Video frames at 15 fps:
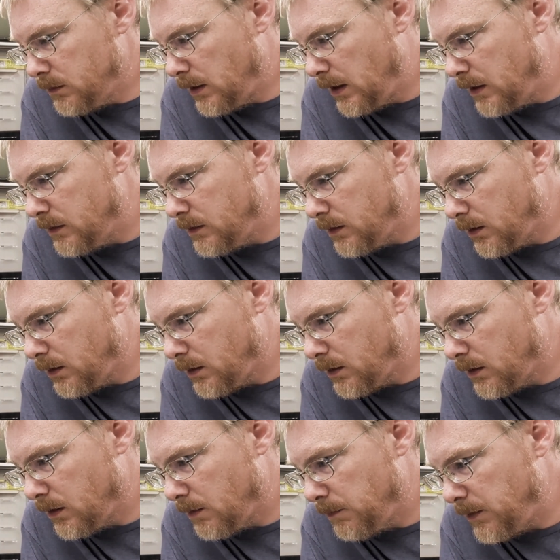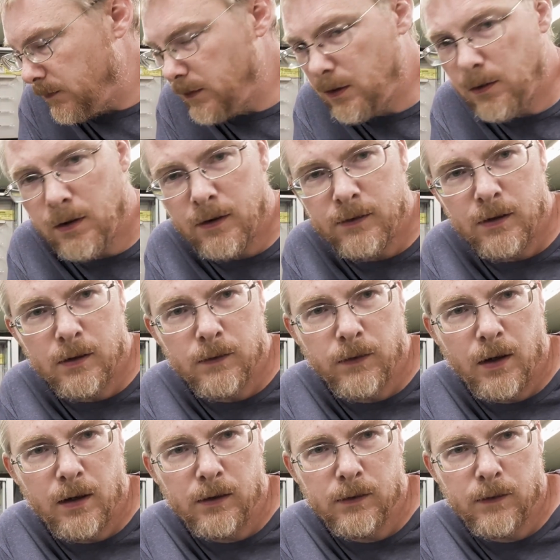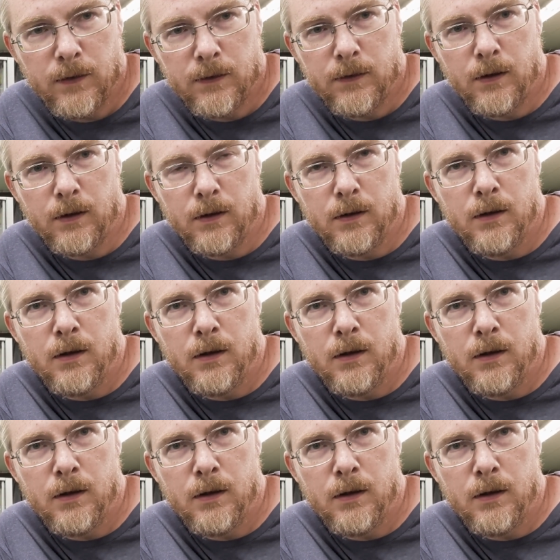and a bit of interesting findings with this thing.